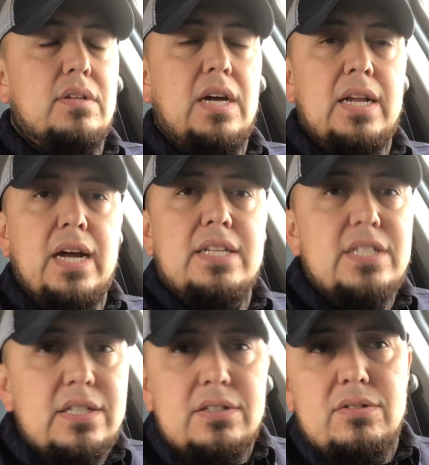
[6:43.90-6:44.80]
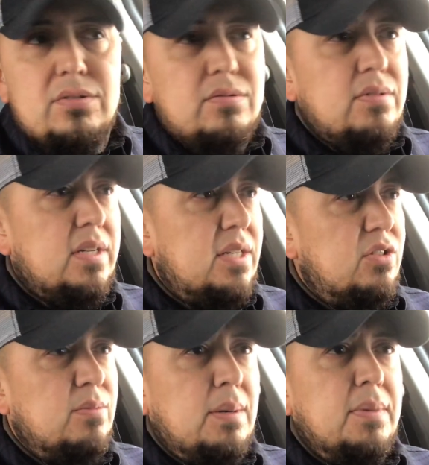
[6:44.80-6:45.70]
I do
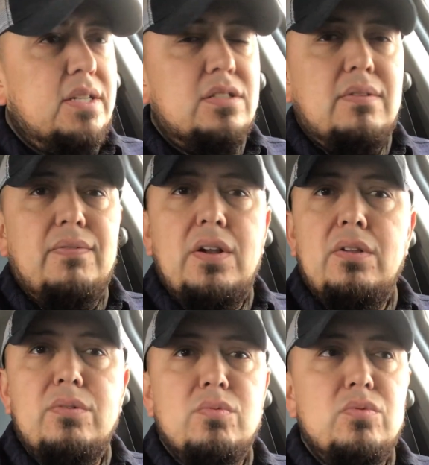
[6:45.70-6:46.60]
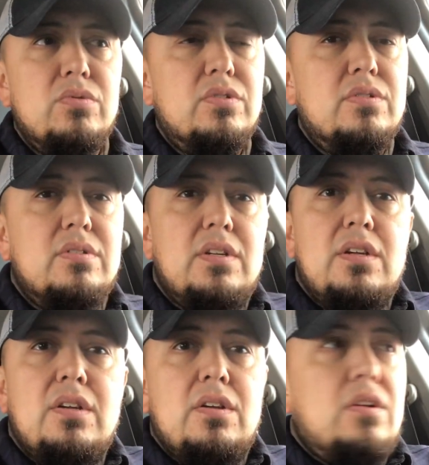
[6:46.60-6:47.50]
my best to follow the rules.
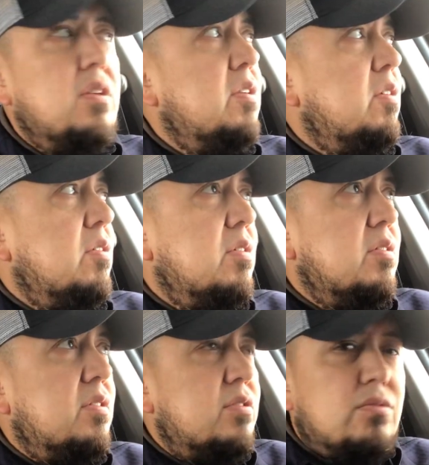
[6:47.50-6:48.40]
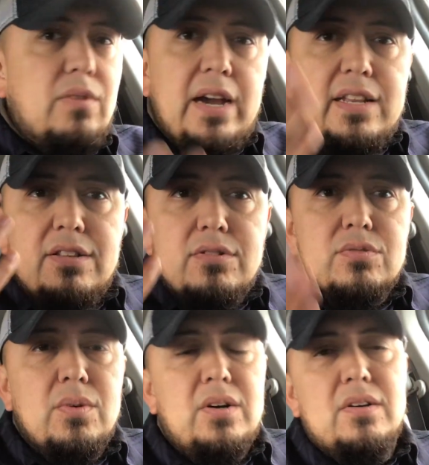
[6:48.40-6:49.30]
There's right and
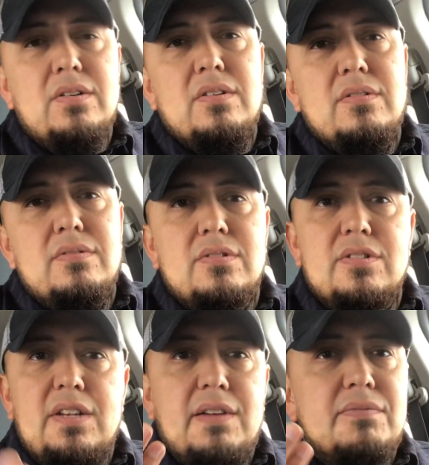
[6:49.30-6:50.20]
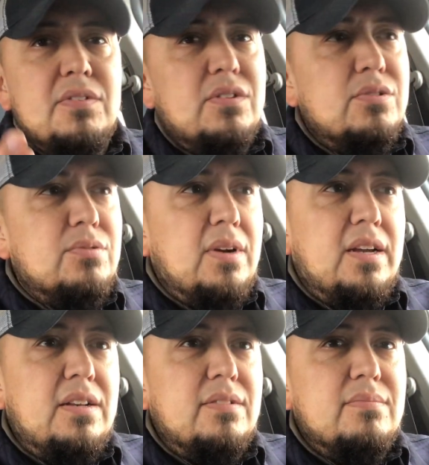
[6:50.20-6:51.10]
there's wrong. There's left and there's
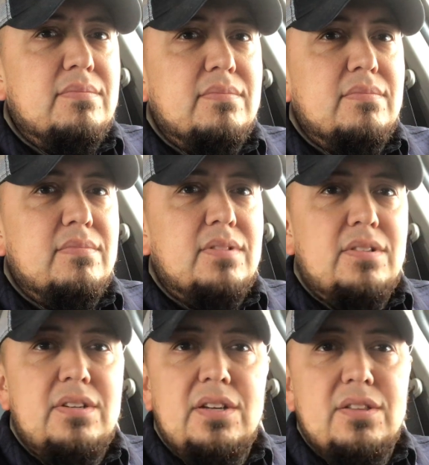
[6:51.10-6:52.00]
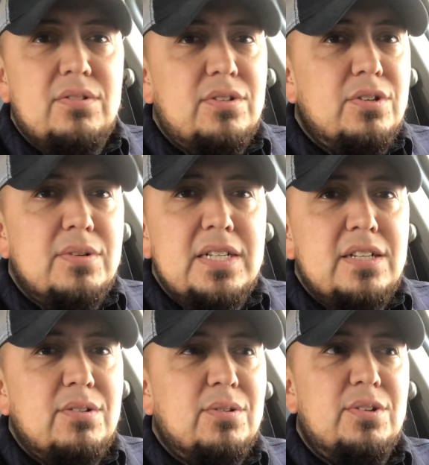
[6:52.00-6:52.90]
right. You're either doing
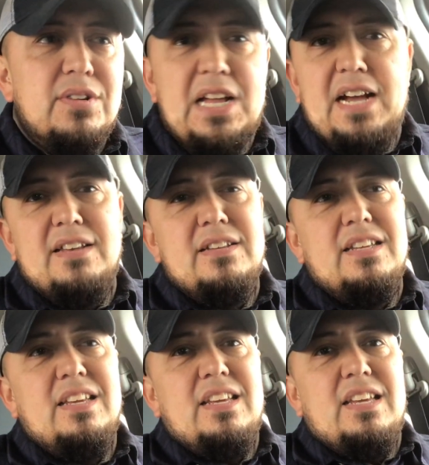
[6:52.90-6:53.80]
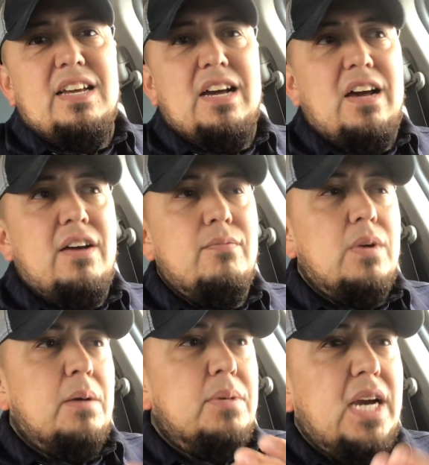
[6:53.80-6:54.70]
it or you're not.
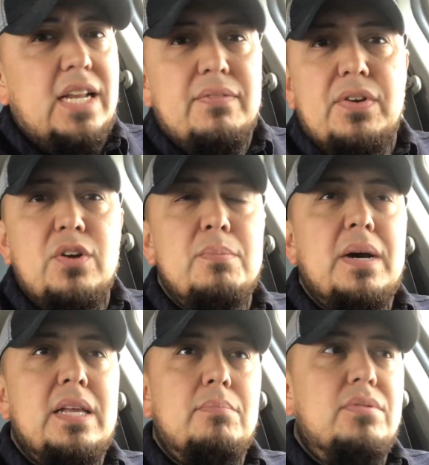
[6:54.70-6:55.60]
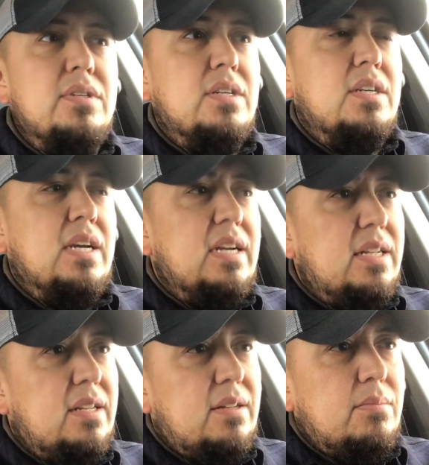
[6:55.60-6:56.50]
I'm kind of very by the book,
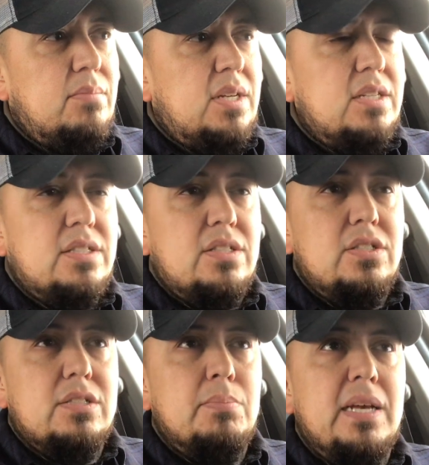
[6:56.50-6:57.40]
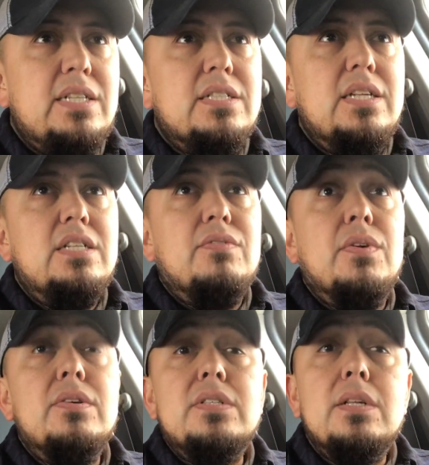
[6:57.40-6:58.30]
because it just makes things
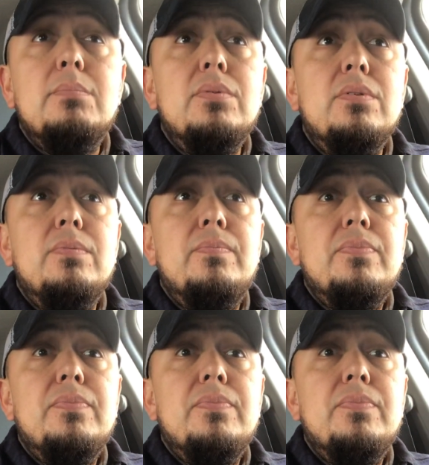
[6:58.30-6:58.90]
very simple.